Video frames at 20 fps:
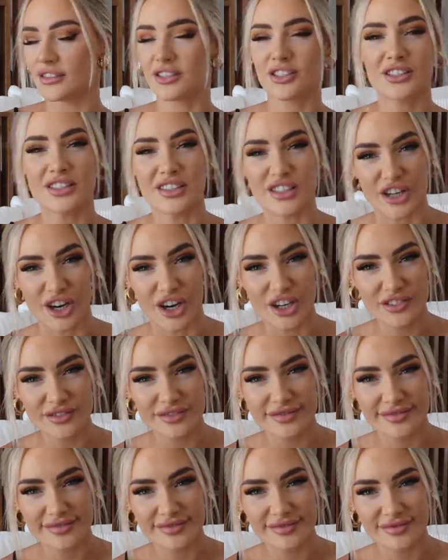just
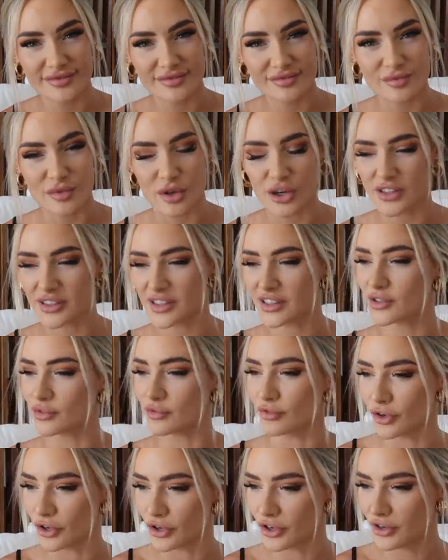don't because it's
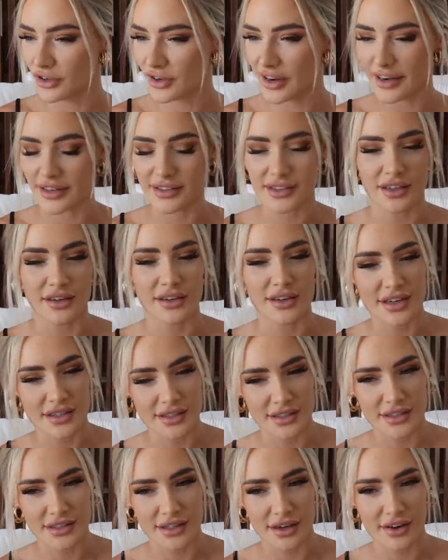rude and it's
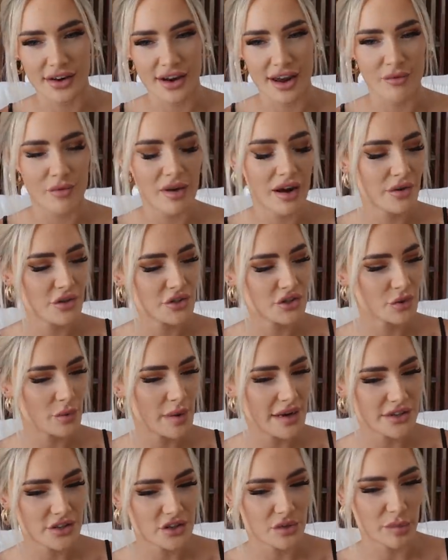unnecessary and why would you
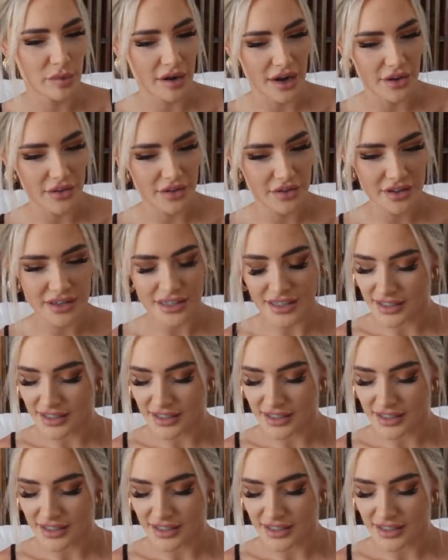waste your breath?